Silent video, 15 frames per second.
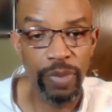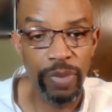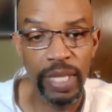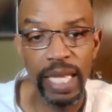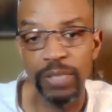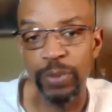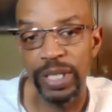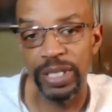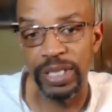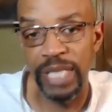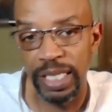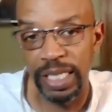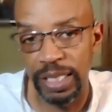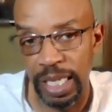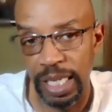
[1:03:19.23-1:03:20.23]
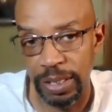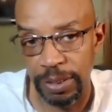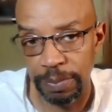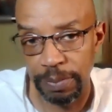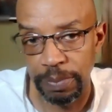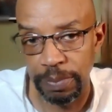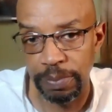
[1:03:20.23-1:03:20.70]
That's what aesthetics does.
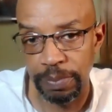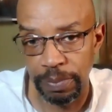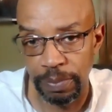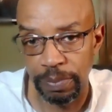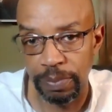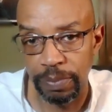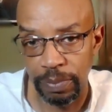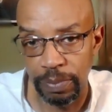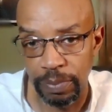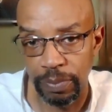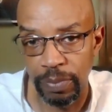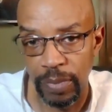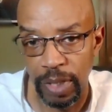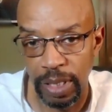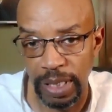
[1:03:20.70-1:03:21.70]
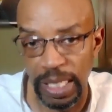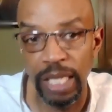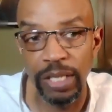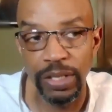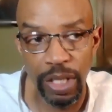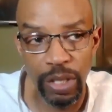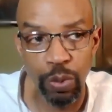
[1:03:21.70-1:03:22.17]

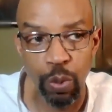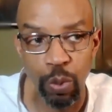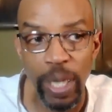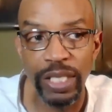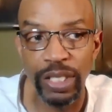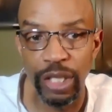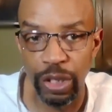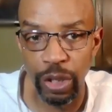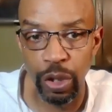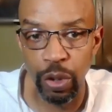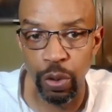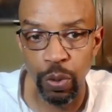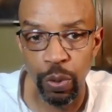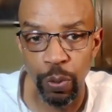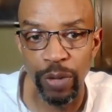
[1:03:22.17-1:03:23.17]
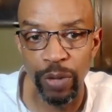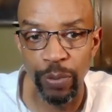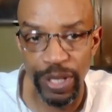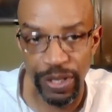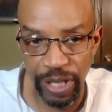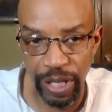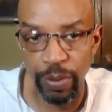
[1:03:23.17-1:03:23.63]
Tells us what to do when we
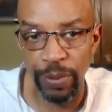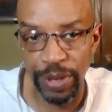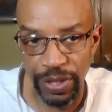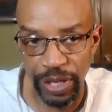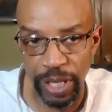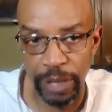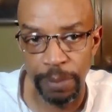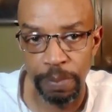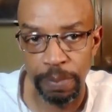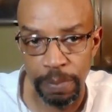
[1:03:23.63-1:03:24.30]
see what we see,